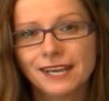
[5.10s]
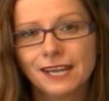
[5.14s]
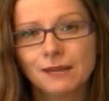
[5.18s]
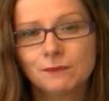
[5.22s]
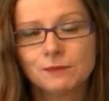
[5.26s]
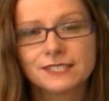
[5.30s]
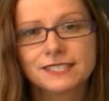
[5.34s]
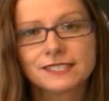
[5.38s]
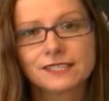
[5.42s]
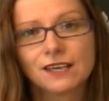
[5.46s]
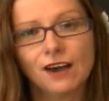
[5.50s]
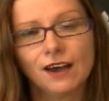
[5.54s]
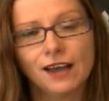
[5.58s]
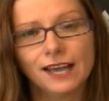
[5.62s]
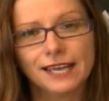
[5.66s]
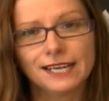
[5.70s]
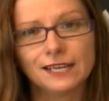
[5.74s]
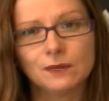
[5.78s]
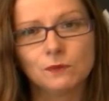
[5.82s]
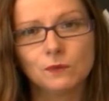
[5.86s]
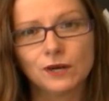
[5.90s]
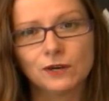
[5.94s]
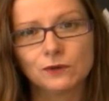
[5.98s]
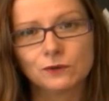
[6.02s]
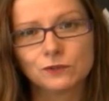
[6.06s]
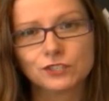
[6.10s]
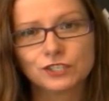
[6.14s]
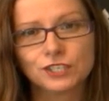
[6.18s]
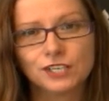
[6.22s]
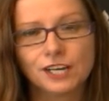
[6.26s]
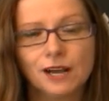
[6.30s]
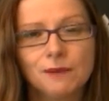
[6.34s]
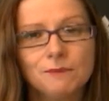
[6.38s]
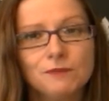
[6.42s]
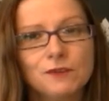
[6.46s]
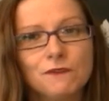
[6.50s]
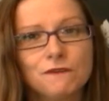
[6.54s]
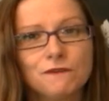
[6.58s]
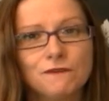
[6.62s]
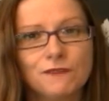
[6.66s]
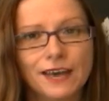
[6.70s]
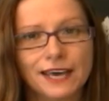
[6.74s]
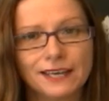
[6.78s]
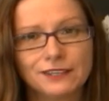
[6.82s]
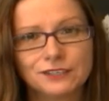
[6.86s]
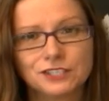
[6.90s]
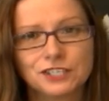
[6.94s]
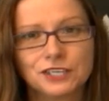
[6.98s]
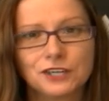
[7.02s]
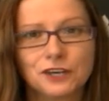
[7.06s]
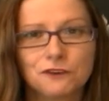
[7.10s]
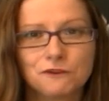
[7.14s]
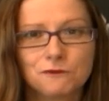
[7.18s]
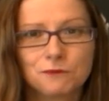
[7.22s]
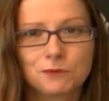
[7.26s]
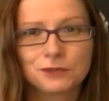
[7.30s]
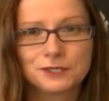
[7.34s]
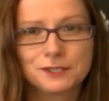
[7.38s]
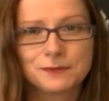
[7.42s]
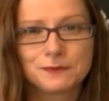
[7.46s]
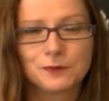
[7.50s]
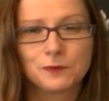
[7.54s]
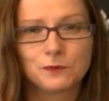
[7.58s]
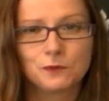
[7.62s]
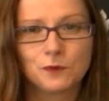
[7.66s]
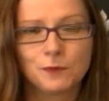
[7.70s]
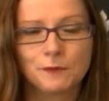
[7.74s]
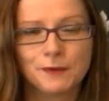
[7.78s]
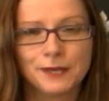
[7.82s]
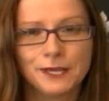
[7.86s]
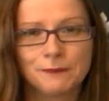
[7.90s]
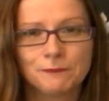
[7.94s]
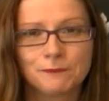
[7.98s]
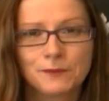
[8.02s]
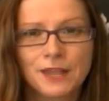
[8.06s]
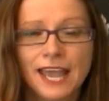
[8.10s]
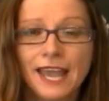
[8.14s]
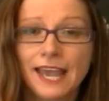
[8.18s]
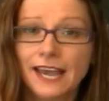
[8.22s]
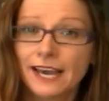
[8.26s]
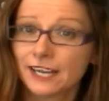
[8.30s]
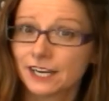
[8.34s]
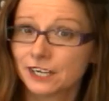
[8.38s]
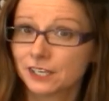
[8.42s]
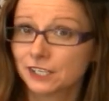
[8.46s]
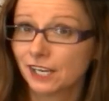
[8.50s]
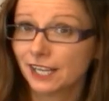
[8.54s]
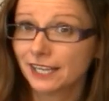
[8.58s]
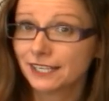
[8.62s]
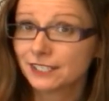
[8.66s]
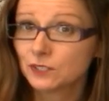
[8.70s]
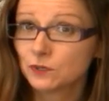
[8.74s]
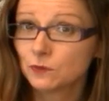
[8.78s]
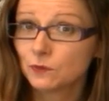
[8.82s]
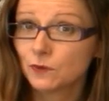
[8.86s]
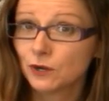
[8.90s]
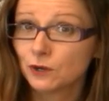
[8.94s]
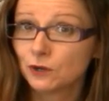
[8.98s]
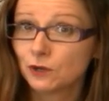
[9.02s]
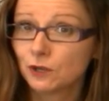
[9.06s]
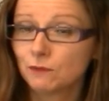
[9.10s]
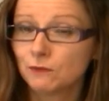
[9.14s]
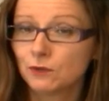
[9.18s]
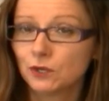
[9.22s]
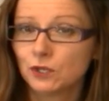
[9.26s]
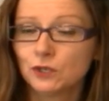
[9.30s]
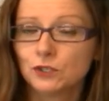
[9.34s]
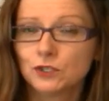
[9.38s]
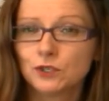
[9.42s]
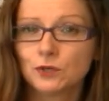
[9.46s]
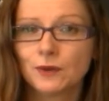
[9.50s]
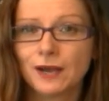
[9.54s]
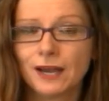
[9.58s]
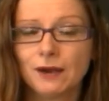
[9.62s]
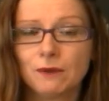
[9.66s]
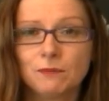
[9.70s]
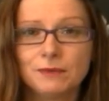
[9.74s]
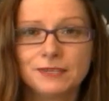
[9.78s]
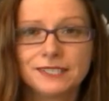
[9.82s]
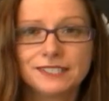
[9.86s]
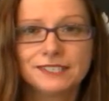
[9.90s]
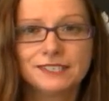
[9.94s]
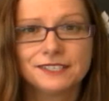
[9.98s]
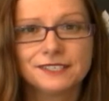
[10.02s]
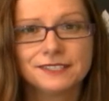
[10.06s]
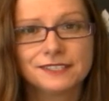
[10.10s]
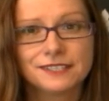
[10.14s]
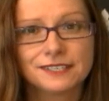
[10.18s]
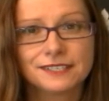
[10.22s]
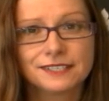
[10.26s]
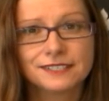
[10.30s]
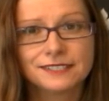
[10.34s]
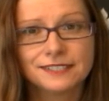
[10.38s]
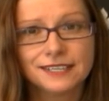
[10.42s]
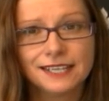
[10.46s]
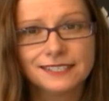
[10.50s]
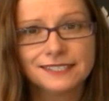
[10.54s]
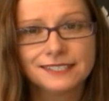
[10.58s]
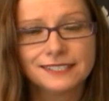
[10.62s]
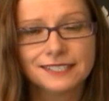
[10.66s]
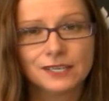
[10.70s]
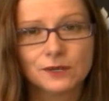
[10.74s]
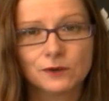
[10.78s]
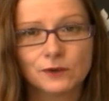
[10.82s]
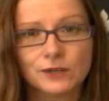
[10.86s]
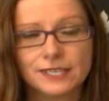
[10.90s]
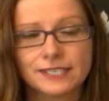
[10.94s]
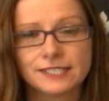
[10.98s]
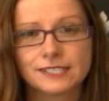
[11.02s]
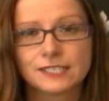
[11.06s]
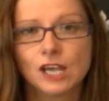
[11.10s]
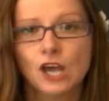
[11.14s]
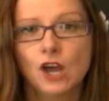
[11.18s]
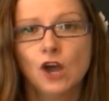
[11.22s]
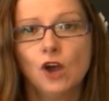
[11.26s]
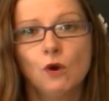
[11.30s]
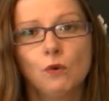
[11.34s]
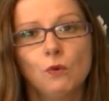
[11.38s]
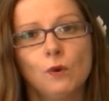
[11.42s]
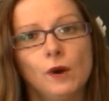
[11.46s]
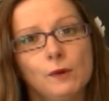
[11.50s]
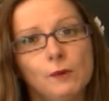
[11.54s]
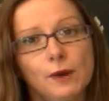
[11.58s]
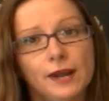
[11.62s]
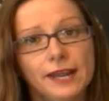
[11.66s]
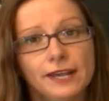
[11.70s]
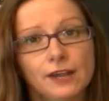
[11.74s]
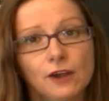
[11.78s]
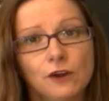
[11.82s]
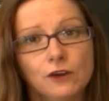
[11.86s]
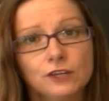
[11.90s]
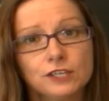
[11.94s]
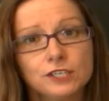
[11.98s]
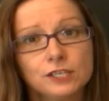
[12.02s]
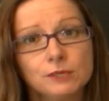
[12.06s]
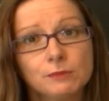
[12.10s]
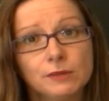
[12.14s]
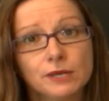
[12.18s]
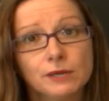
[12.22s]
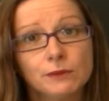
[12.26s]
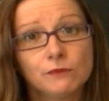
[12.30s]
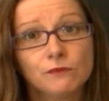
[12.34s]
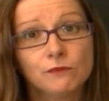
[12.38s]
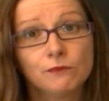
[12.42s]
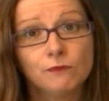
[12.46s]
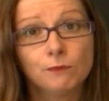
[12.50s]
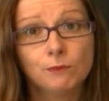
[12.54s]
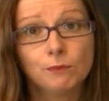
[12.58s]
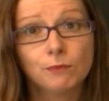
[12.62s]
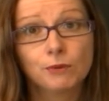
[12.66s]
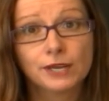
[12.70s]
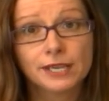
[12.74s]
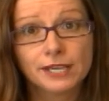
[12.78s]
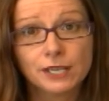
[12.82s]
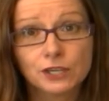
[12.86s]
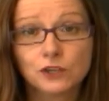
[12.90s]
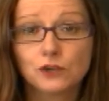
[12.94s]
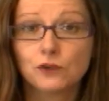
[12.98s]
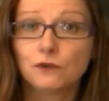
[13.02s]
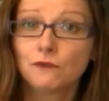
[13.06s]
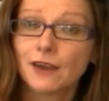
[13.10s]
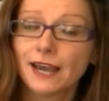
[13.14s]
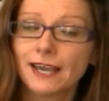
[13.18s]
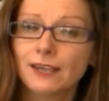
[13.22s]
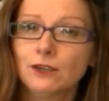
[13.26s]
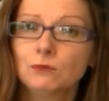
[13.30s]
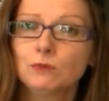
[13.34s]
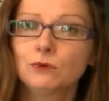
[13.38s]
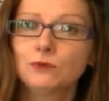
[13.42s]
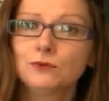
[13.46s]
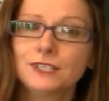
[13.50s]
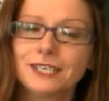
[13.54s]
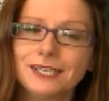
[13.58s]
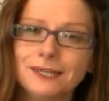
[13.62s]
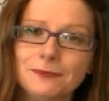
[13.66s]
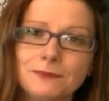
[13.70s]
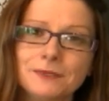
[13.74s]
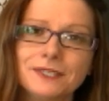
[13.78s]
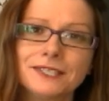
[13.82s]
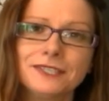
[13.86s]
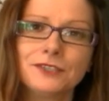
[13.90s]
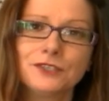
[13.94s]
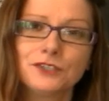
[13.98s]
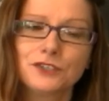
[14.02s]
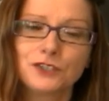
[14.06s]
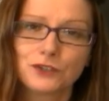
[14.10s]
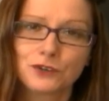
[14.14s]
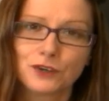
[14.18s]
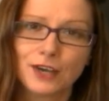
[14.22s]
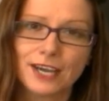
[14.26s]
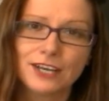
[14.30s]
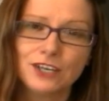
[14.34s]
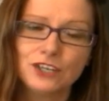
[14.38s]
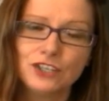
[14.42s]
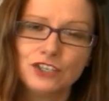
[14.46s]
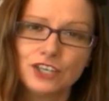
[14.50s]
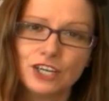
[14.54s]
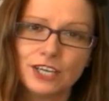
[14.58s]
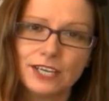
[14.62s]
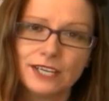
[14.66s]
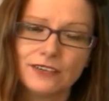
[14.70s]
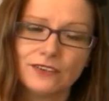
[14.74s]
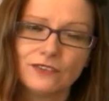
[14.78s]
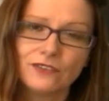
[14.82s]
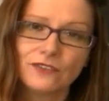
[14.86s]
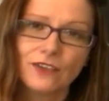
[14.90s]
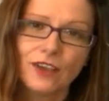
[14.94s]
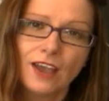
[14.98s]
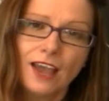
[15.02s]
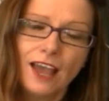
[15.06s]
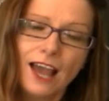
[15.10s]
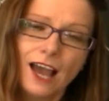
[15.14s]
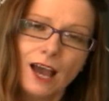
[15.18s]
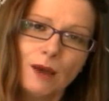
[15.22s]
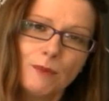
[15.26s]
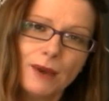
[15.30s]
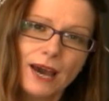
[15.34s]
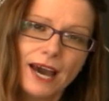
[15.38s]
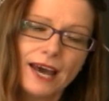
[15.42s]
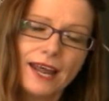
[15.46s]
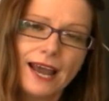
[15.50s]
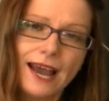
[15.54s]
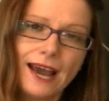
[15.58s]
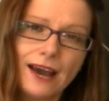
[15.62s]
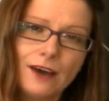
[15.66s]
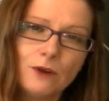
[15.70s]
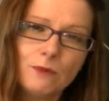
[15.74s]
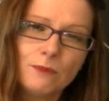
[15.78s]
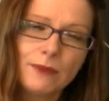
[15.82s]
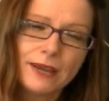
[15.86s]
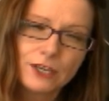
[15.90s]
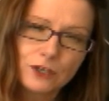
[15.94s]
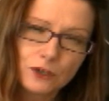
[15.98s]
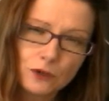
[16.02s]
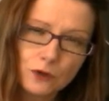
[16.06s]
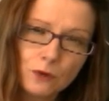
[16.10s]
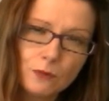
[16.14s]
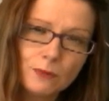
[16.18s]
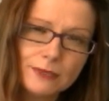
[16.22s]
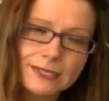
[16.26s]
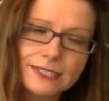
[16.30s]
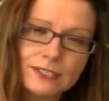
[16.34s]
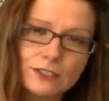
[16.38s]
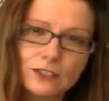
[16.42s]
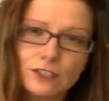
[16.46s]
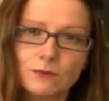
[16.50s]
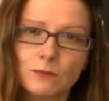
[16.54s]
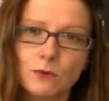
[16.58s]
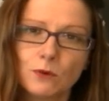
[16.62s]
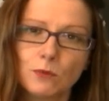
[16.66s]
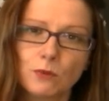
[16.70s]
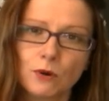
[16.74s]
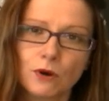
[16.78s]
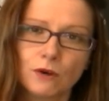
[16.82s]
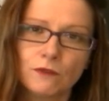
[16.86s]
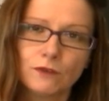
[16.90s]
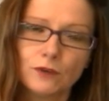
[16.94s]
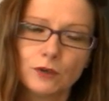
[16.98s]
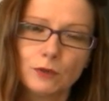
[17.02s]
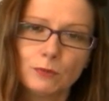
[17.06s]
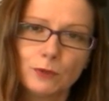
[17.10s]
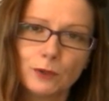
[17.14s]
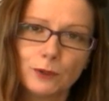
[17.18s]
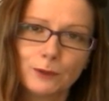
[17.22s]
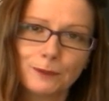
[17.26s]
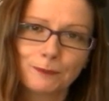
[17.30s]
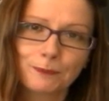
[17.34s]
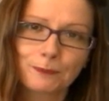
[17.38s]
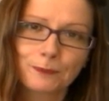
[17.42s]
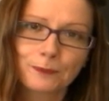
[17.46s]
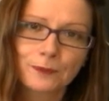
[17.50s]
name is Kylie Welsh and I'm the founder of Brisbane Woman, and I'd like to welcome you to our Business Success Series, where we're going to be bringing you valuable tips and strategies about how to make your business more profitable.